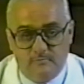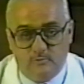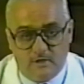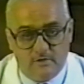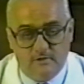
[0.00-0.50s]

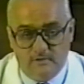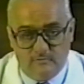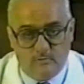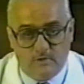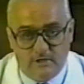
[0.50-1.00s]
quicker than the
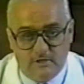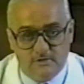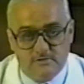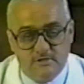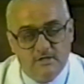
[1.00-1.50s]
40
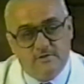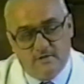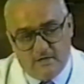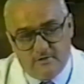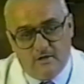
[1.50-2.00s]
years that
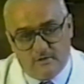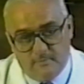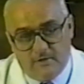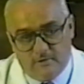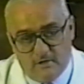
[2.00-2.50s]
I talked
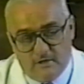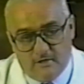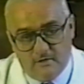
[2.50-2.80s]
about earlier.